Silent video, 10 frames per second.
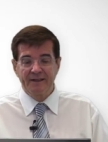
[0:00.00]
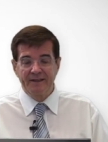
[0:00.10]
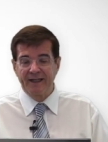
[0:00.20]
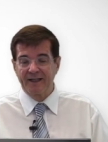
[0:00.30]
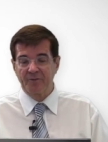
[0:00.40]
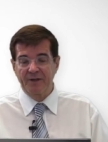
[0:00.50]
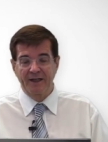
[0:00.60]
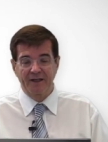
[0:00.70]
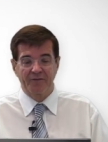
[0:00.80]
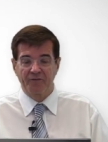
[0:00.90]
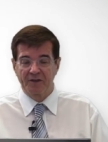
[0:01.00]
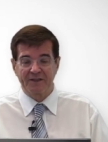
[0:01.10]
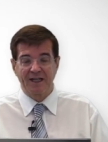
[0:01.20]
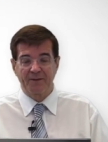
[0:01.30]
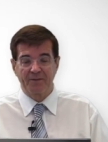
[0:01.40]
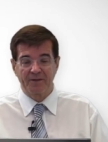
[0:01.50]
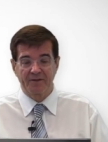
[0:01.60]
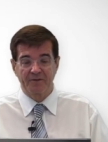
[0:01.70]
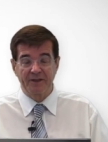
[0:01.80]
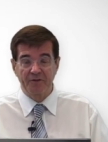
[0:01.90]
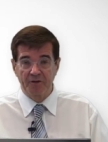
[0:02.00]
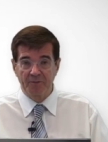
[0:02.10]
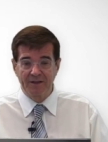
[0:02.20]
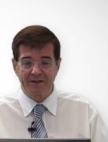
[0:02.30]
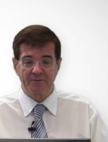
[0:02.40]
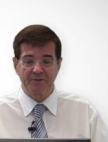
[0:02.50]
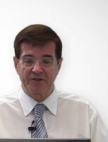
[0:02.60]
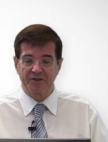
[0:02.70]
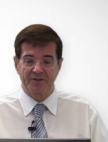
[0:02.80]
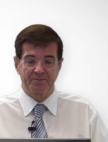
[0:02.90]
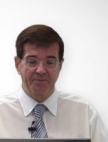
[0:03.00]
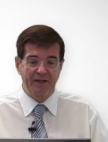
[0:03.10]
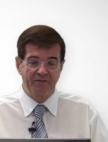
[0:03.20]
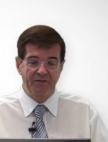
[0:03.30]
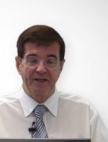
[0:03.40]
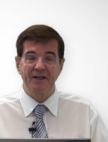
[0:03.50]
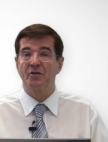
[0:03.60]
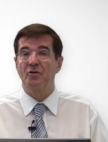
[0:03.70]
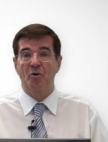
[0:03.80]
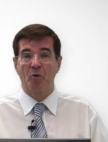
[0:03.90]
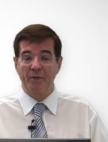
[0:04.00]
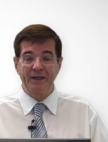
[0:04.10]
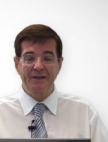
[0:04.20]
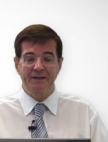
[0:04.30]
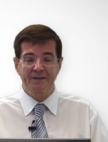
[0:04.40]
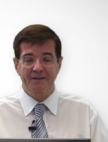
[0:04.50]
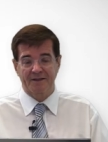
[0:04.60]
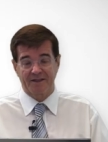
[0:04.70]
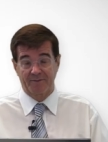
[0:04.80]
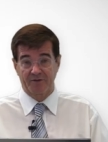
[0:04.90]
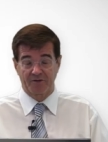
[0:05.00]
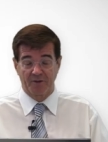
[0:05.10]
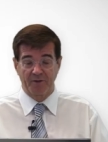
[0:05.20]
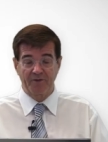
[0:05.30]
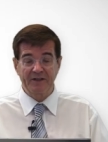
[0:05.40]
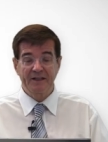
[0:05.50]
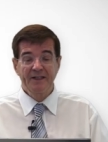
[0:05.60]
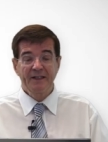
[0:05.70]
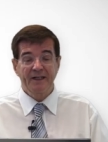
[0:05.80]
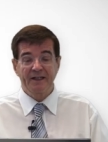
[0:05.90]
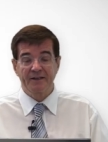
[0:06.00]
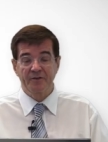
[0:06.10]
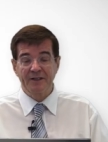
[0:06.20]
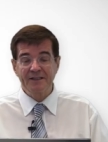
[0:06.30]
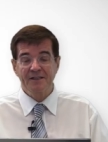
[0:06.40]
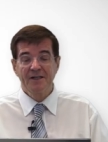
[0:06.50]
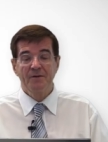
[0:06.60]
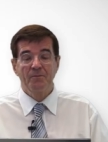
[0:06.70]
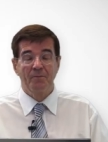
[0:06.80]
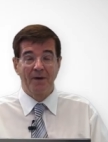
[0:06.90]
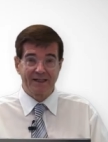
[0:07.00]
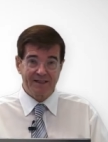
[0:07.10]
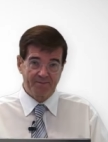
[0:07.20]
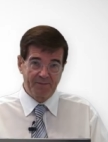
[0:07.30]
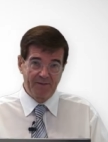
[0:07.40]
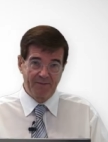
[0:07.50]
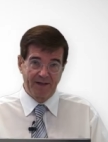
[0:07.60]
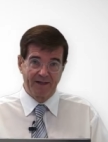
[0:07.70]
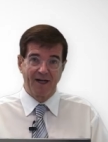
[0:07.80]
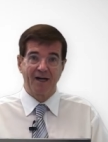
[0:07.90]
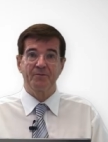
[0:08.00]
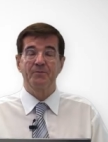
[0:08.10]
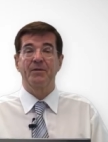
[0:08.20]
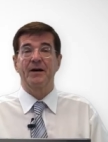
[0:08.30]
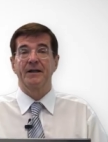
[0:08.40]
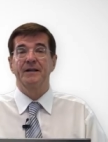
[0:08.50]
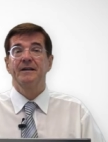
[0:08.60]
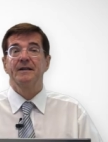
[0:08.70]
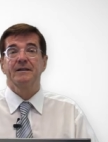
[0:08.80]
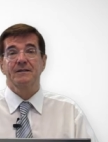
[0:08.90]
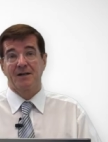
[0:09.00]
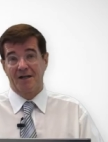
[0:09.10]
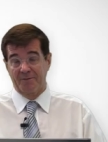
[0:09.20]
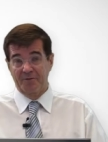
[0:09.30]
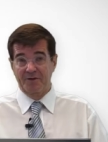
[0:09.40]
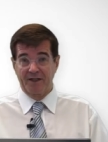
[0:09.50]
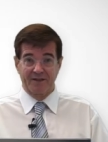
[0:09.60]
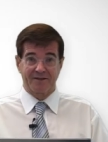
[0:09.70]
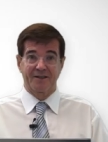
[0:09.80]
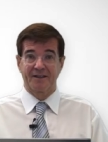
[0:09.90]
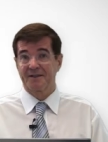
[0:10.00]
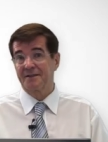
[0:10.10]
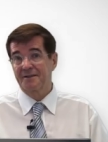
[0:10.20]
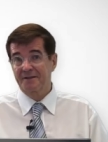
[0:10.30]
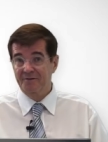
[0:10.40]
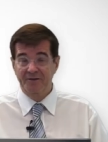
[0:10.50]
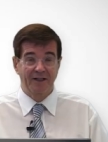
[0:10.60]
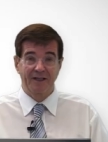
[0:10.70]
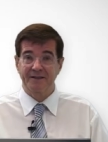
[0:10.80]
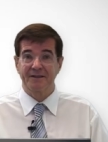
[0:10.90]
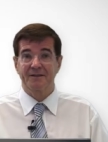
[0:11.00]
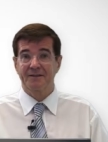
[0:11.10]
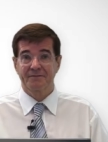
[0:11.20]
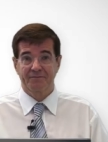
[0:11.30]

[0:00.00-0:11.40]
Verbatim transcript: Then we have, for example, the renewables, which is PV or wind that comes on top of it, and the rest must be made up by carbon dioxide related